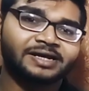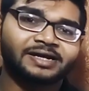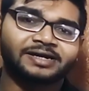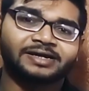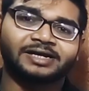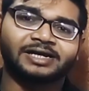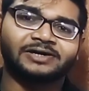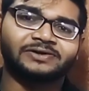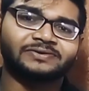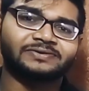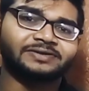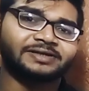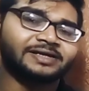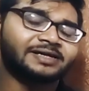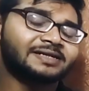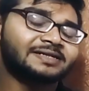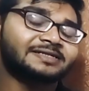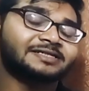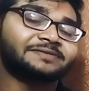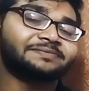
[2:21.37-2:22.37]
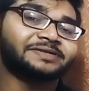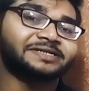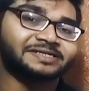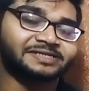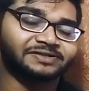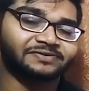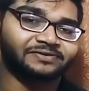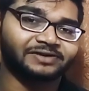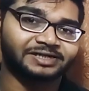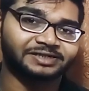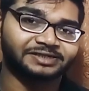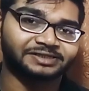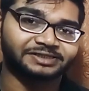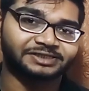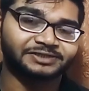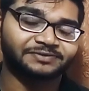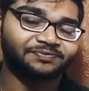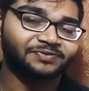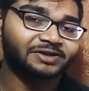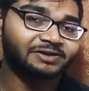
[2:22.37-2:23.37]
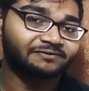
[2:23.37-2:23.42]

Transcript: Now here are some disadvantages.